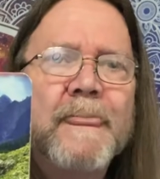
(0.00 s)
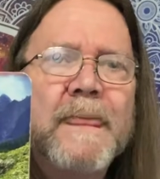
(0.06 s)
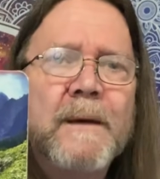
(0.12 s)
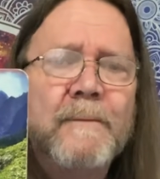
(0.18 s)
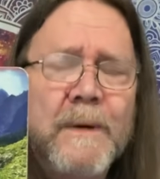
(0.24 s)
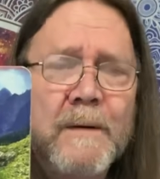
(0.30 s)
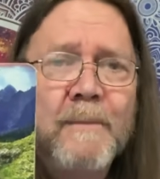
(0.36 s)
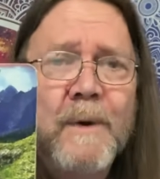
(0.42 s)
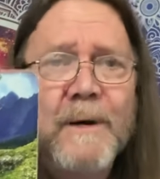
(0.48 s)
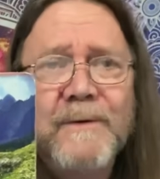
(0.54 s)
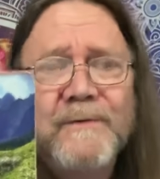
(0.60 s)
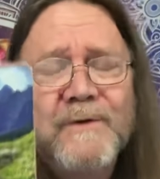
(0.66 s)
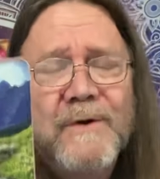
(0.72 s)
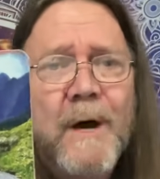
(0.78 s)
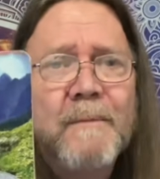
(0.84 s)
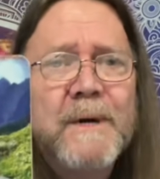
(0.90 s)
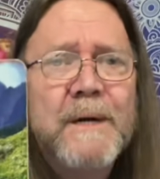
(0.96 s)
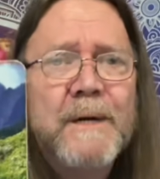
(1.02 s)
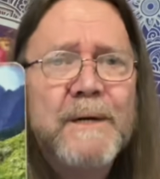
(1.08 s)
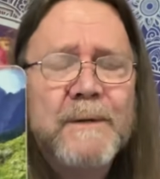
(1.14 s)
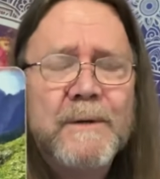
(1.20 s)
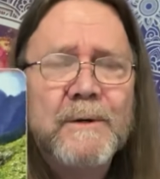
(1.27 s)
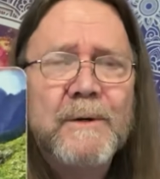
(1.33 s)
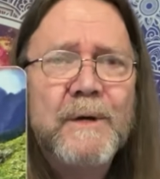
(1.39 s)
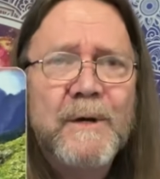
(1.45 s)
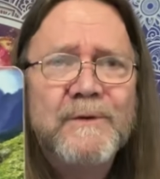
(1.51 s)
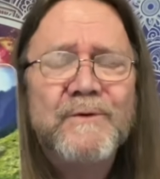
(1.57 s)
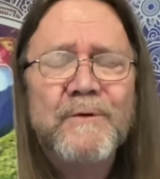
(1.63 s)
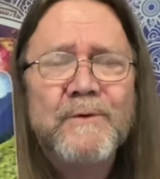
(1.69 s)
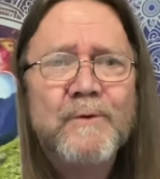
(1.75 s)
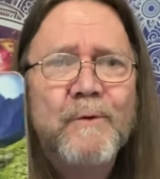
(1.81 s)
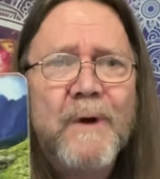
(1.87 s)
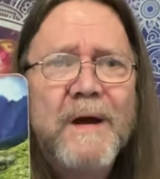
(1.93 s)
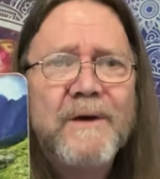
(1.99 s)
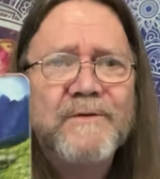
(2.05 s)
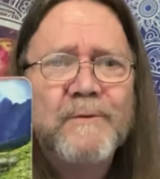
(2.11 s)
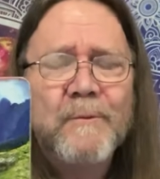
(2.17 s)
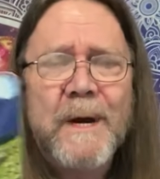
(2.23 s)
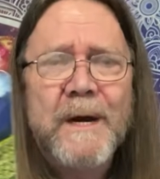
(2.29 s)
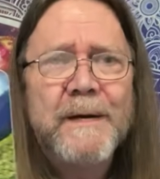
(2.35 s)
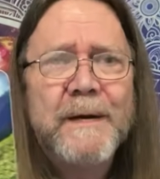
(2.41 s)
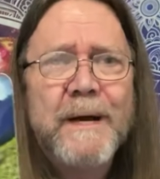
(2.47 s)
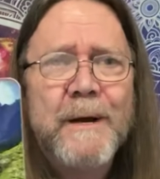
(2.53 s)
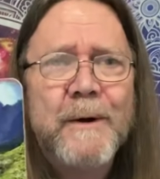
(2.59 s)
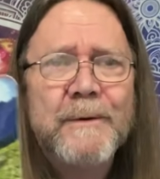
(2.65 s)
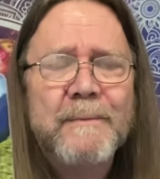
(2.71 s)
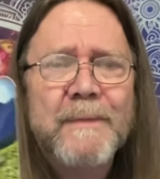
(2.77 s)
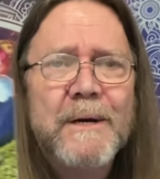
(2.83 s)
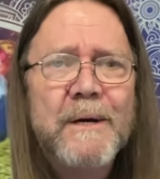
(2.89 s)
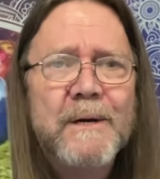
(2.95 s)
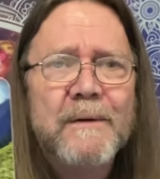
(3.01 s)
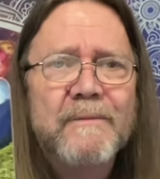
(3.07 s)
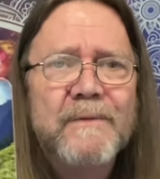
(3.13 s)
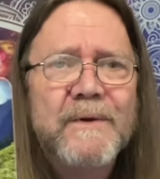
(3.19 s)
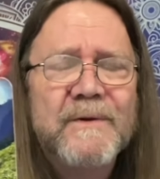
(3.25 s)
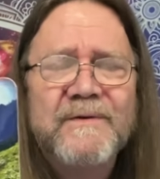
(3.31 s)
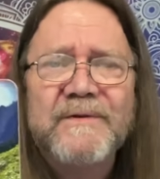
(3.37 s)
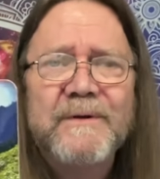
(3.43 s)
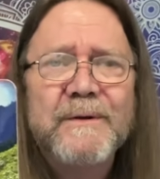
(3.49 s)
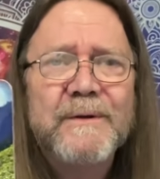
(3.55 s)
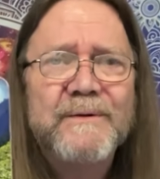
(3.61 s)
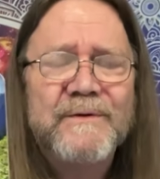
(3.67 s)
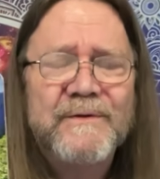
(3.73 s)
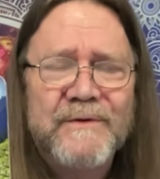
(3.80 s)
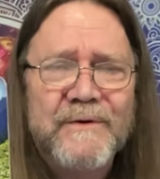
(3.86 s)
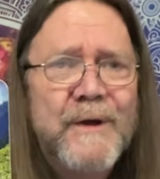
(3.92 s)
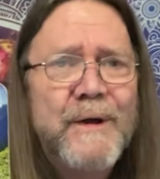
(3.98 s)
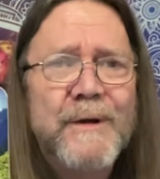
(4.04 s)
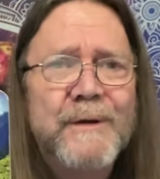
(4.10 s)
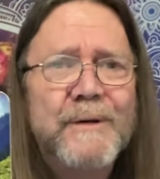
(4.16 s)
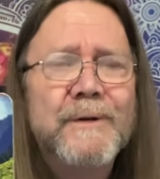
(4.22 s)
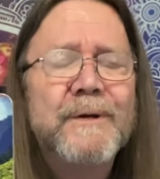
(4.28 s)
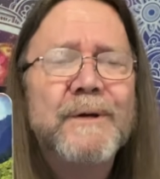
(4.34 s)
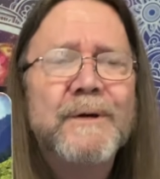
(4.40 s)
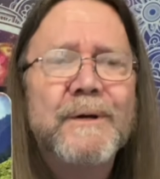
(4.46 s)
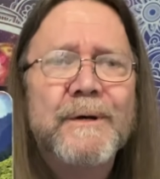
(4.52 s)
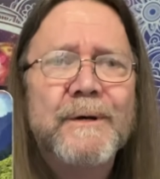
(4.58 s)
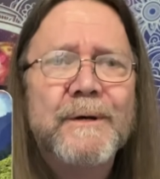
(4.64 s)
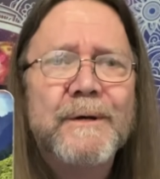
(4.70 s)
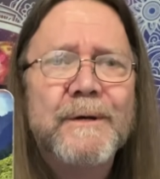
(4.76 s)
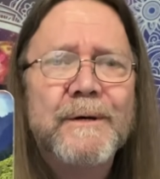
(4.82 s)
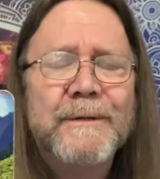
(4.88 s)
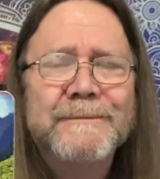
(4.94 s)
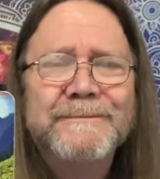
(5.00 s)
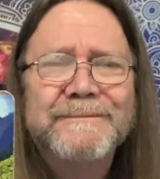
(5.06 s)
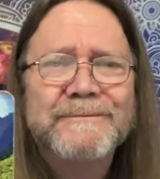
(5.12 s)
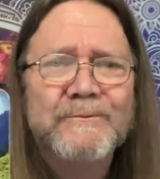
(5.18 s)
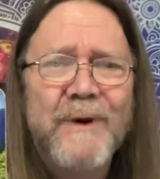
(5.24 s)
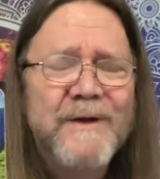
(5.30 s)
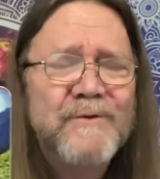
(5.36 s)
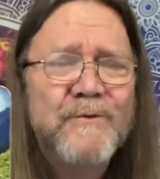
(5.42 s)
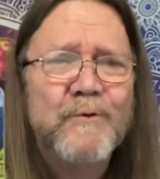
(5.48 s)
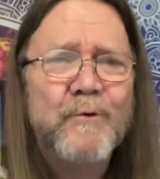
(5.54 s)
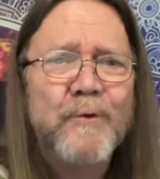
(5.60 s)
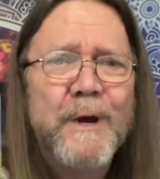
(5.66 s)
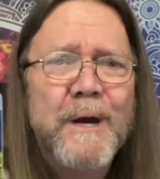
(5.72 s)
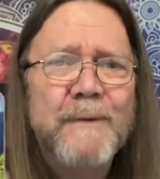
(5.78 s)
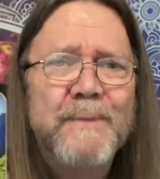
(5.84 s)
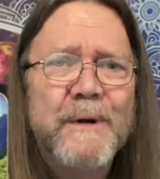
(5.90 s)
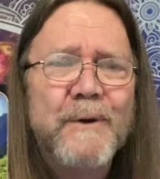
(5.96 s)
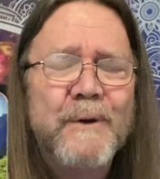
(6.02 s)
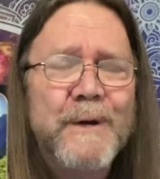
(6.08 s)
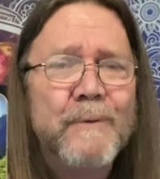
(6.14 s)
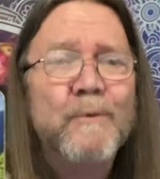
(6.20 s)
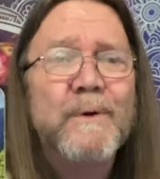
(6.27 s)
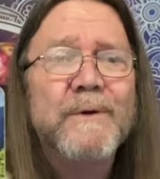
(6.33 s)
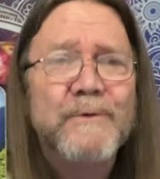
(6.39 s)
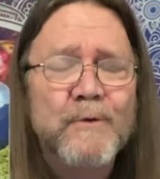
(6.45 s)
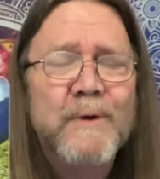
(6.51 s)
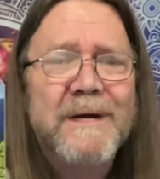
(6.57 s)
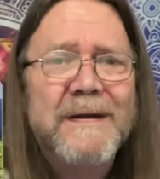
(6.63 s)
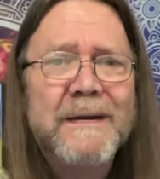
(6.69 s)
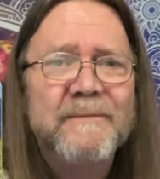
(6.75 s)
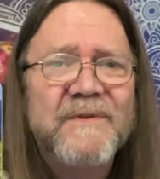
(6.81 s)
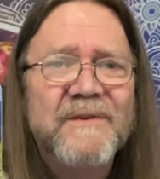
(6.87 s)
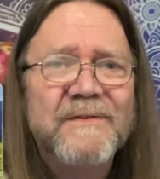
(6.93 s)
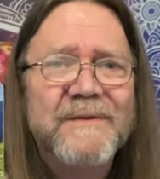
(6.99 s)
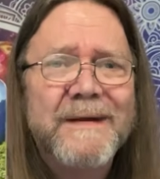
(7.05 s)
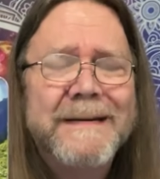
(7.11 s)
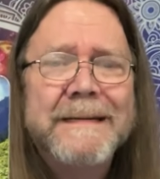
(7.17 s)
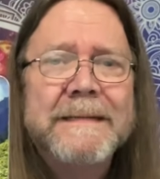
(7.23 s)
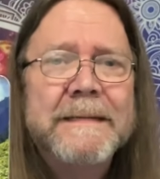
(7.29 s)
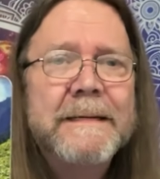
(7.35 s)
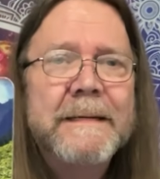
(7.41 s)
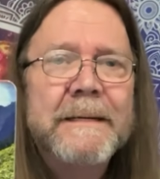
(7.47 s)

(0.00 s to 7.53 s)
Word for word: If anybody's coming at your direction right now in the middle of this insane uh, retrograde period with two eclipses in it,